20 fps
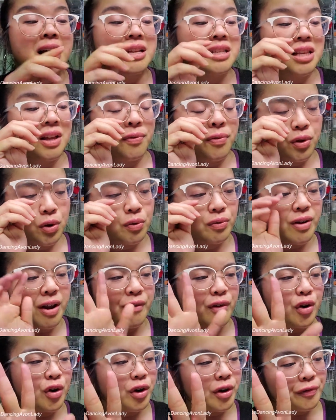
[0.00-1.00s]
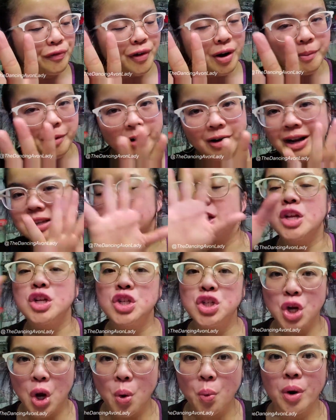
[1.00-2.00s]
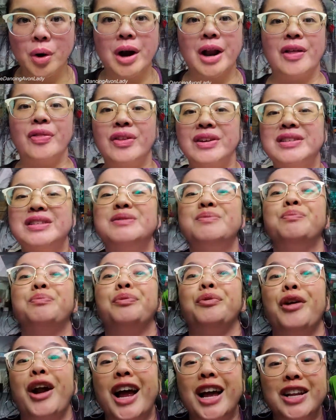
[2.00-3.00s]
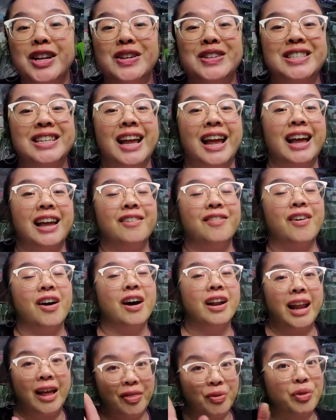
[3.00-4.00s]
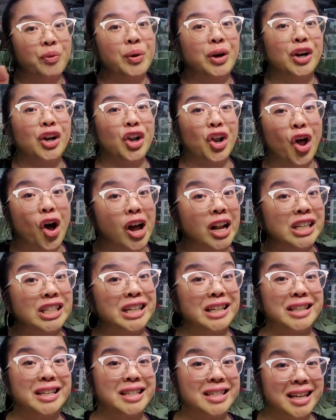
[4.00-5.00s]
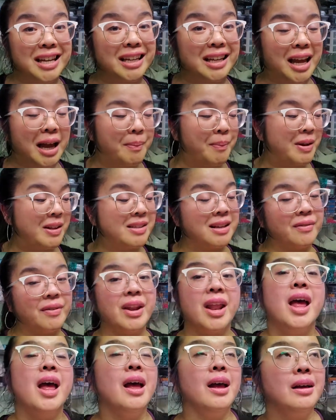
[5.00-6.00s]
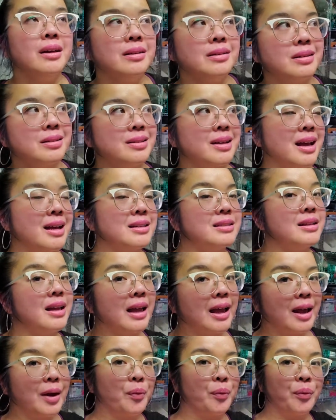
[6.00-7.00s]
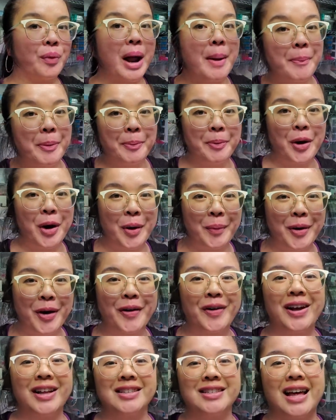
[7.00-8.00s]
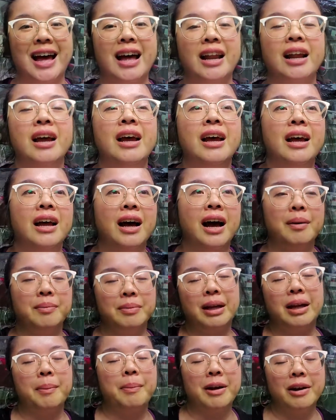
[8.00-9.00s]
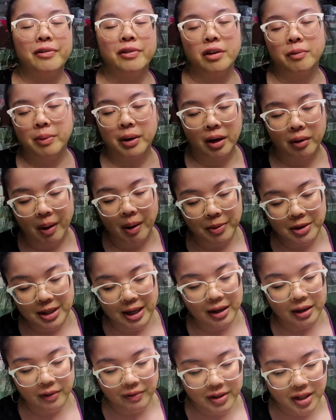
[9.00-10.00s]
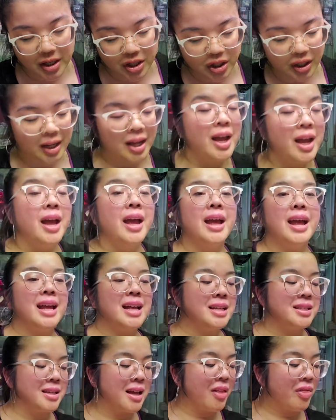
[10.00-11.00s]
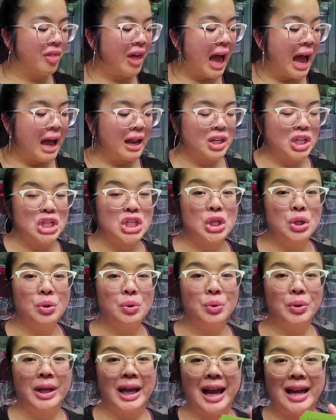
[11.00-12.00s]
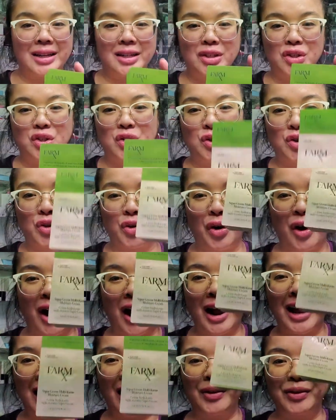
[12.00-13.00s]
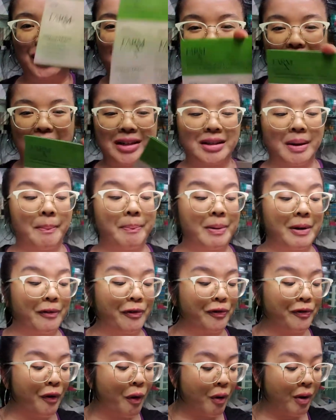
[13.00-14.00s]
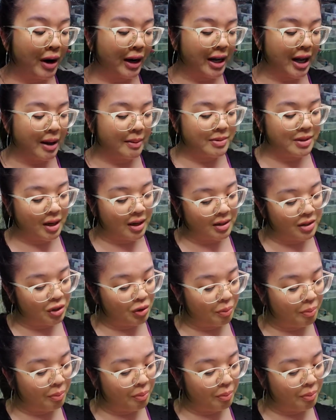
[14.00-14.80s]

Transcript: So if you've never heard of Farm Rx, don't worry. This is brand new to Avon, and we're launching this in Campaign seven. And just as a rep promo is that, um, like a benefit of being a representative essentially, is that you get to try out things before it comes onto